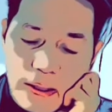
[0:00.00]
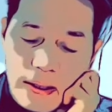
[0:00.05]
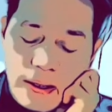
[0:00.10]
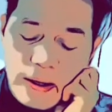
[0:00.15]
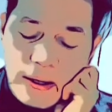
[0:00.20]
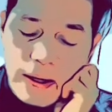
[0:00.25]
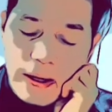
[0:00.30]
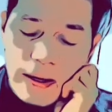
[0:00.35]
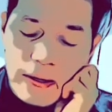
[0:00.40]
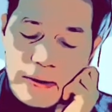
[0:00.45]

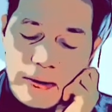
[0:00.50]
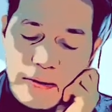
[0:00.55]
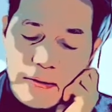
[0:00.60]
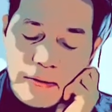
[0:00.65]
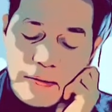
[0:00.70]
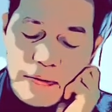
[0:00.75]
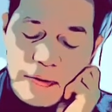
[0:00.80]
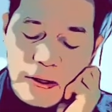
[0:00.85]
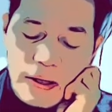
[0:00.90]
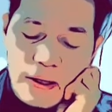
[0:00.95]
and then the 3
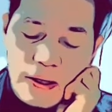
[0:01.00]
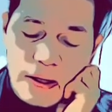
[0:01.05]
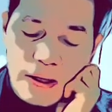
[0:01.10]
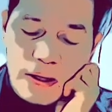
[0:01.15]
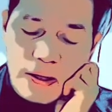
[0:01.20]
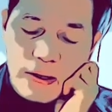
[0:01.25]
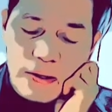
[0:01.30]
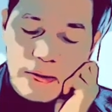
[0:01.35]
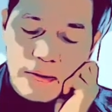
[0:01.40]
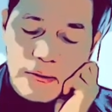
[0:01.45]
here,
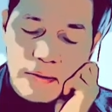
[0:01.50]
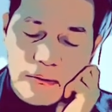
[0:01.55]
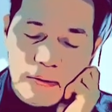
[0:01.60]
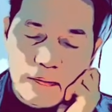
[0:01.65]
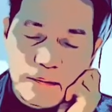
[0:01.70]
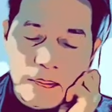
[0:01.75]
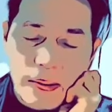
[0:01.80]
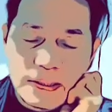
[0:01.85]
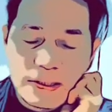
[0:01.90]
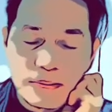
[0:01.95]
the
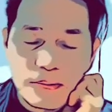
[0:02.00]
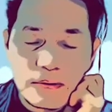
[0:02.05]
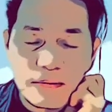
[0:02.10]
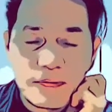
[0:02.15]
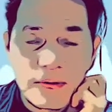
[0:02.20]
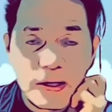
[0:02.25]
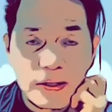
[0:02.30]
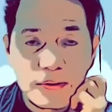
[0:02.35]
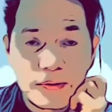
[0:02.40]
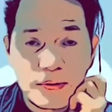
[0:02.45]
possible
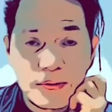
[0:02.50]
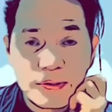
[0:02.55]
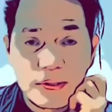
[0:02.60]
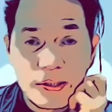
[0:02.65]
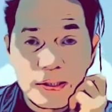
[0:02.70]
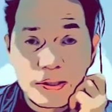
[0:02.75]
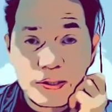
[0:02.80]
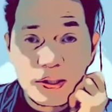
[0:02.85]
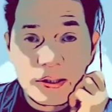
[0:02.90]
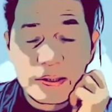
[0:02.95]
factors are
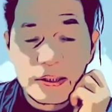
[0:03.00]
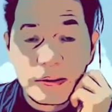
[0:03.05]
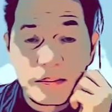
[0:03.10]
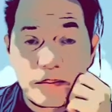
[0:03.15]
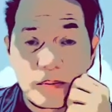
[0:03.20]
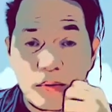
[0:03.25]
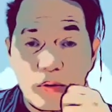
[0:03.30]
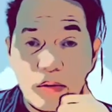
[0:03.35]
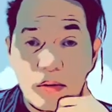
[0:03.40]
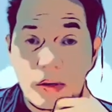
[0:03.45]
just
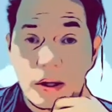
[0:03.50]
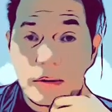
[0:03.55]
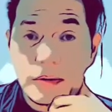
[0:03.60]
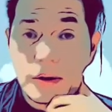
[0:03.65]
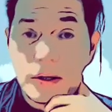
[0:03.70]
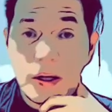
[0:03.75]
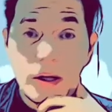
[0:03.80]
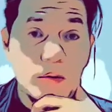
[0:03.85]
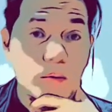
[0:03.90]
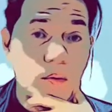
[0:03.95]
only 3 and
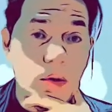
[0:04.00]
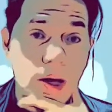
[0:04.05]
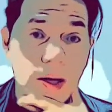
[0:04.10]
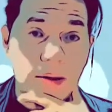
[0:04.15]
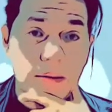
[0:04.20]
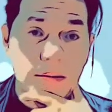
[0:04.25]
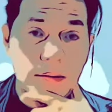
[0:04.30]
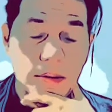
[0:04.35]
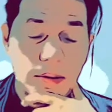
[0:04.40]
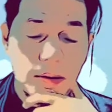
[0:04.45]
1.
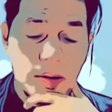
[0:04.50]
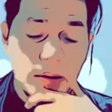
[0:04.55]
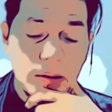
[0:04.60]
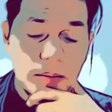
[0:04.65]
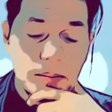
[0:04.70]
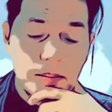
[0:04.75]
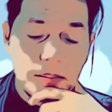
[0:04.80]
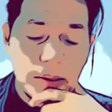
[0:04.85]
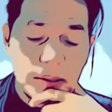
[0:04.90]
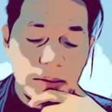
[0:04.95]

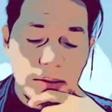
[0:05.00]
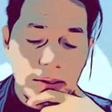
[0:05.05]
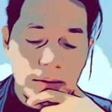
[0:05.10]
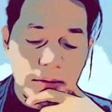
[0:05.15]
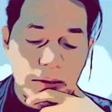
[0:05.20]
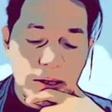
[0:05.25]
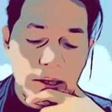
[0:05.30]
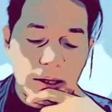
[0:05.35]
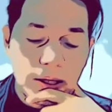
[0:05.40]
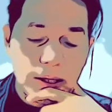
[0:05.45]
But the thing
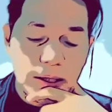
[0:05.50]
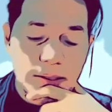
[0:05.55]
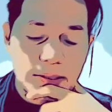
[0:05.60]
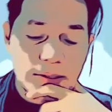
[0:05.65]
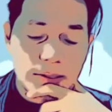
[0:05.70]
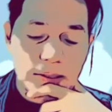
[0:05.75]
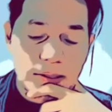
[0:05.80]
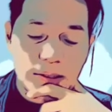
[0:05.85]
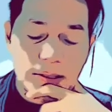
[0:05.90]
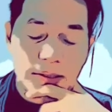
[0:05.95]
is, this
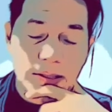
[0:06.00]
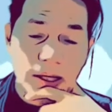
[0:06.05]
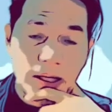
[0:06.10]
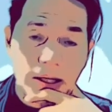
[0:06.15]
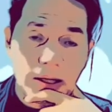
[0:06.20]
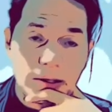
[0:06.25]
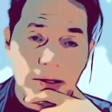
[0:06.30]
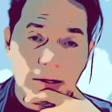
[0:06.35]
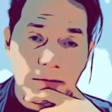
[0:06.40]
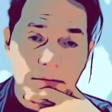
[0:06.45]
is
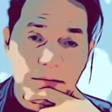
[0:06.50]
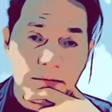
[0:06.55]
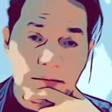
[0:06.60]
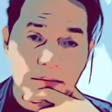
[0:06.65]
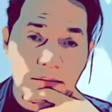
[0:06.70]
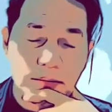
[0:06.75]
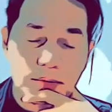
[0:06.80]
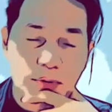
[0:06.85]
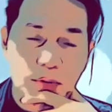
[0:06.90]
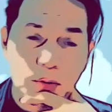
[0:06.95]
negative,
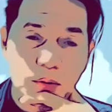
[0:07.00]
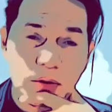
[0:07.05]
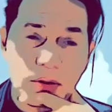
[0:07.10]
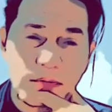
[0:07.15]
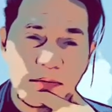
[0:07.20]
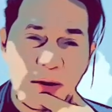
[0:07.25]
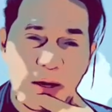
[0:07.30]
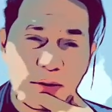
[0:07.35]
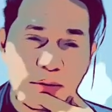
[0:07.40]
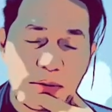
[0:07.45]
so the
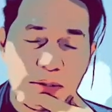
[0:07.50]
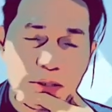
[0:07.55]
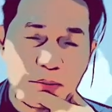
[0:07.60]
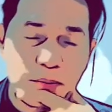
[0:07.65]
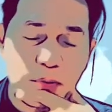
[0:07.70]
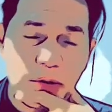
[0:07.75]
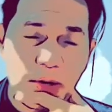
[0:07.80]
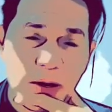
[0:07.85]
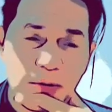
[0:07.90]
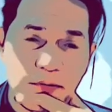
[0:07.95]
factors for
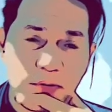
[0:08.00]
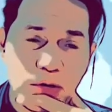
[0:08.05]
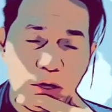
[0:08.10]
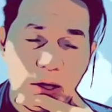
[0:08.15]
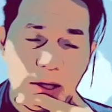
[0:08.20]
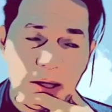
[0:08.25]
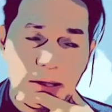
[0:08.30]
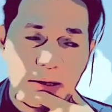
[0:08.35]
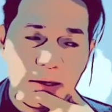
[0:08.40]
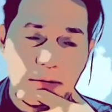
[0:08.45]

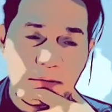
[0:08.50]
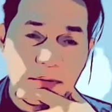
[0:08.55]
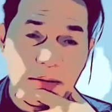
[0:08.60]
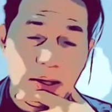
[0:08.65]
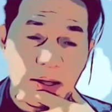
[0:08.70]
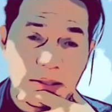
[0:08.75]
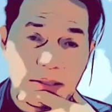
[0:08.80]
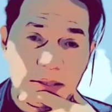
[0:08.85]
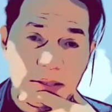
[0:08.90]
negative is